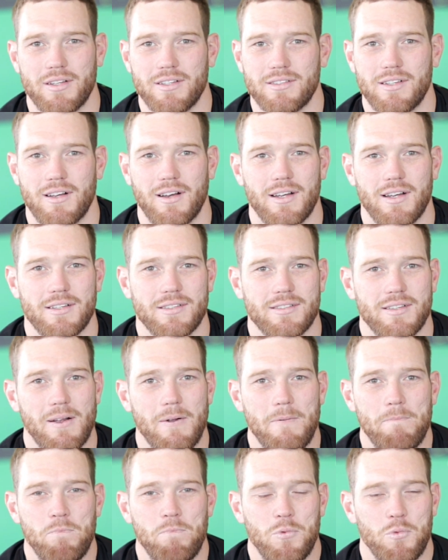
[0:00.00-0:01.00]
These guys,
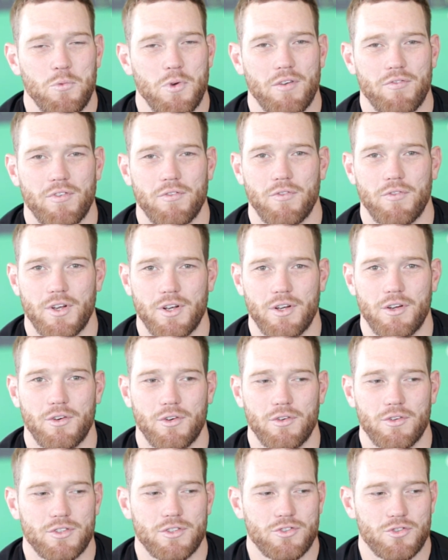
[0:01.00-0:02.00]
we have a very
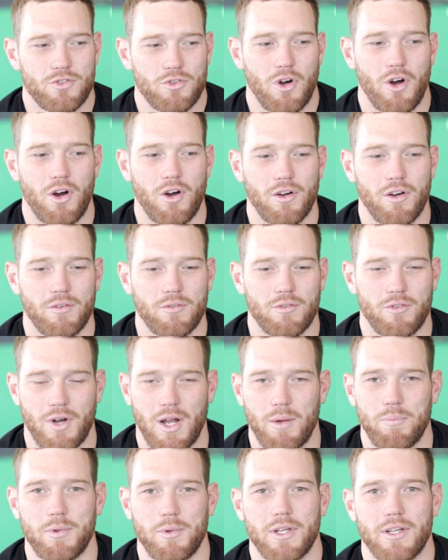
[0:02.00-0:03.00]
strong
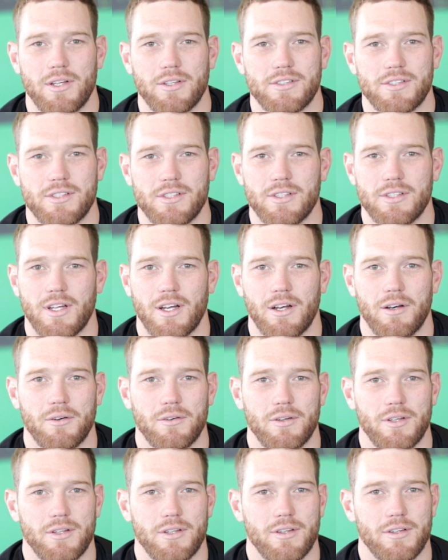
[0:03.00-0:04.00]
grappling scene
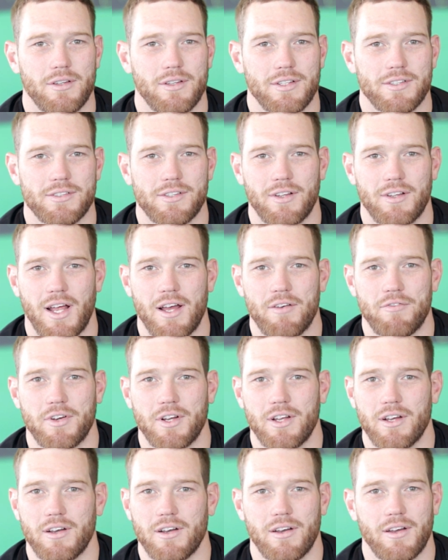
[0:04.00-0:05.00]
now in South
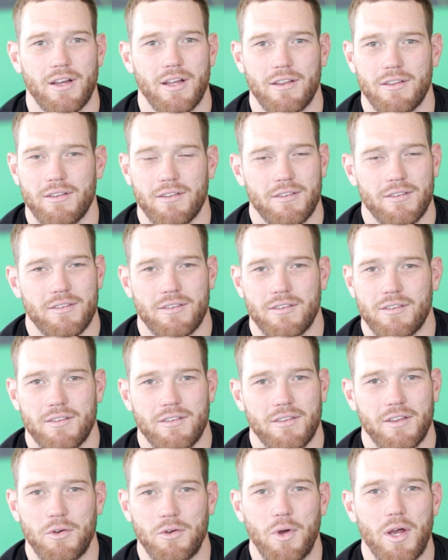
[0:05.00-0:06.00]
Africa, and
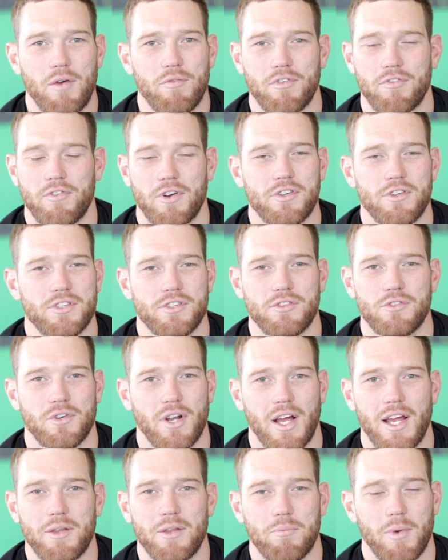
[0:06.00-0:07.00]
whoever throws into
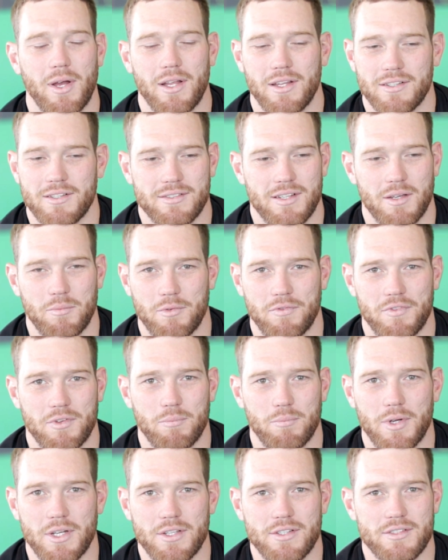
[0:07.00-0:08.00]
the 8-man is some of the
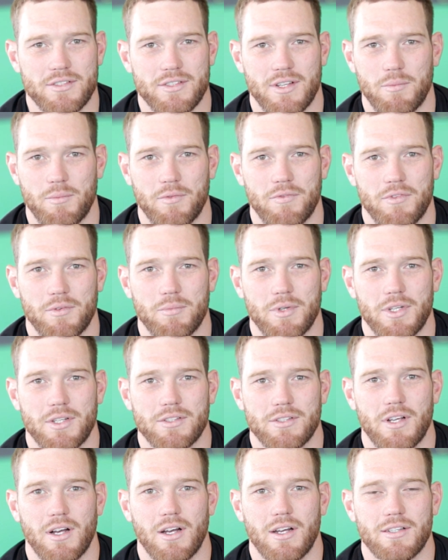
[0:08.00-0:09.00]
best, some of the
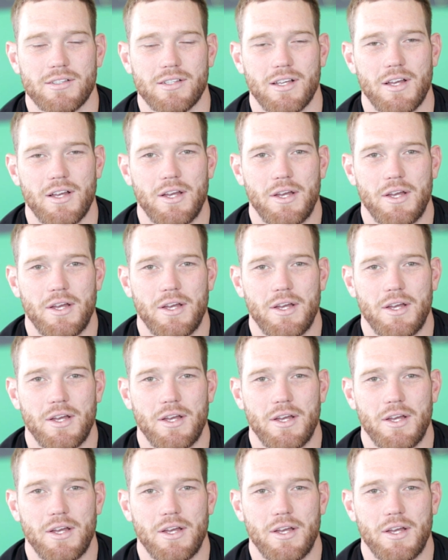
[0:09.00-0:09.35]
biggest guys.